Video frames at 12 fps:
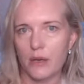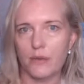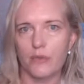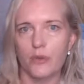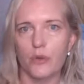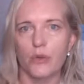
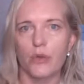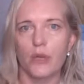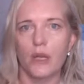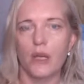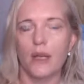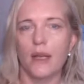about
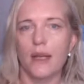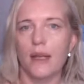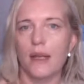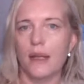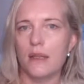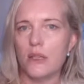food,
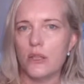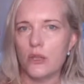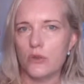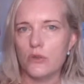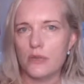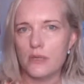
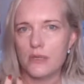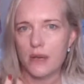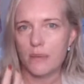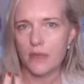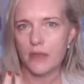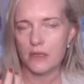use
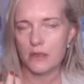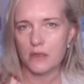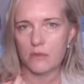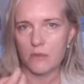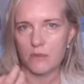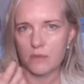something
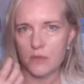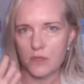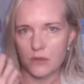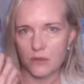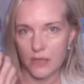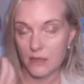
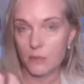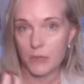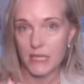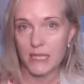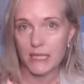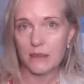that's
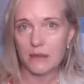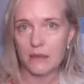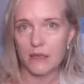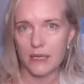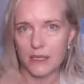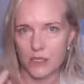bitter,
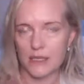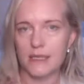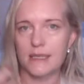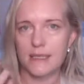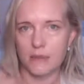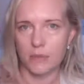that actually
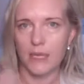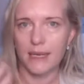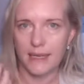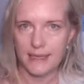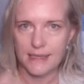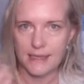
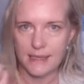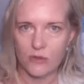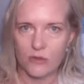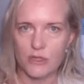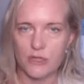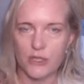stimulates
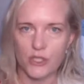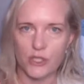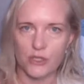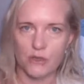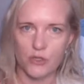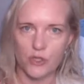those
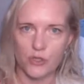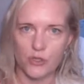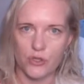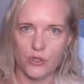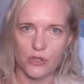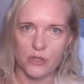digestive
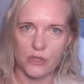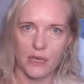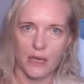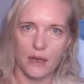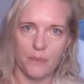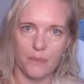juices
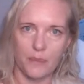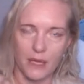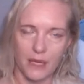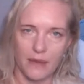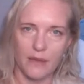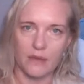
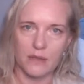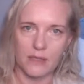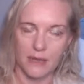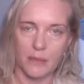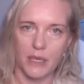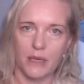in the
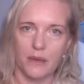stomach.